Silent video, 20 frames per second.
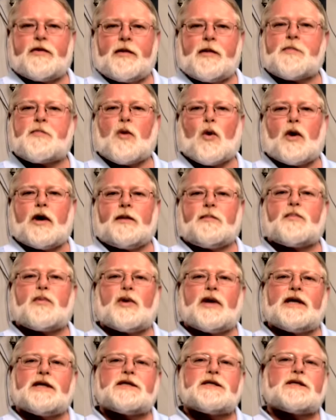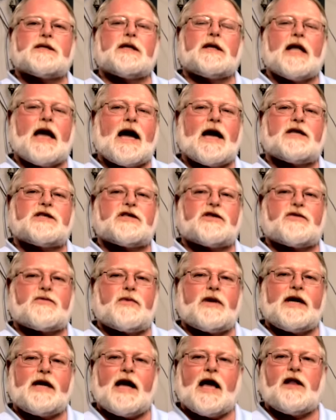report prints the last
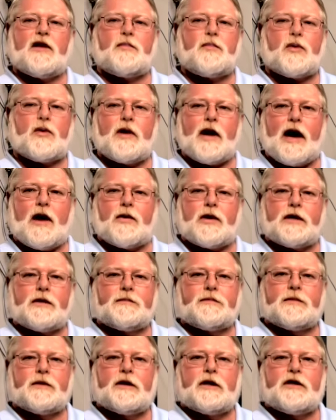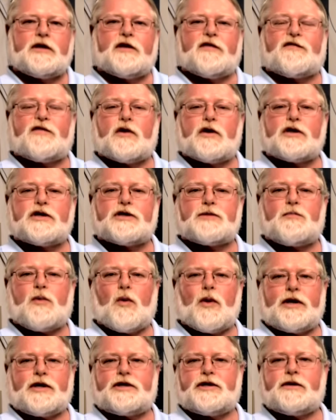3 gallon per hour, the first
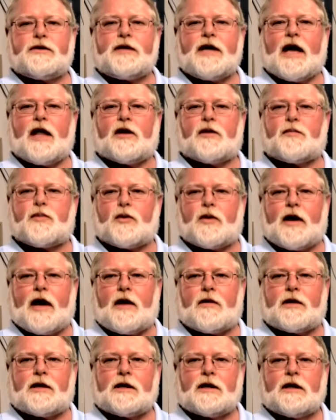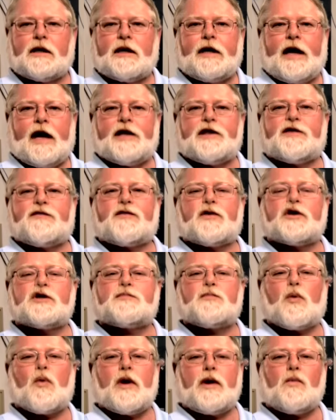0.2 gallon per hour, and the first
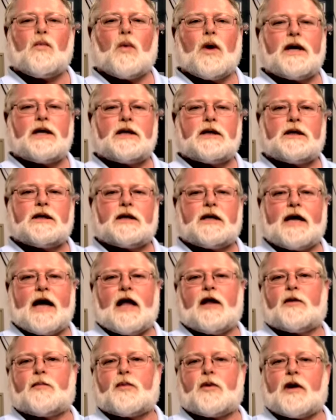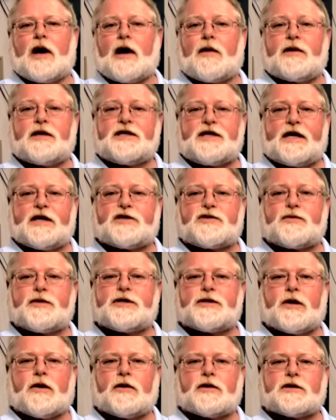0.1 gallon per hour test
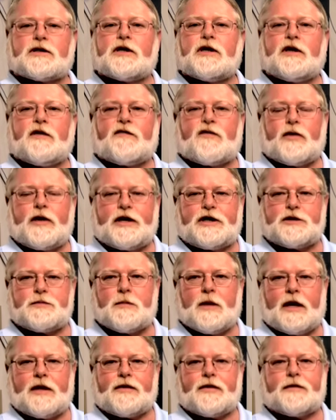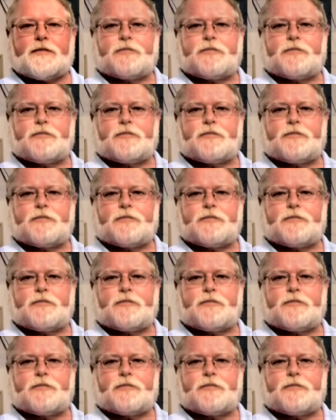results for each month.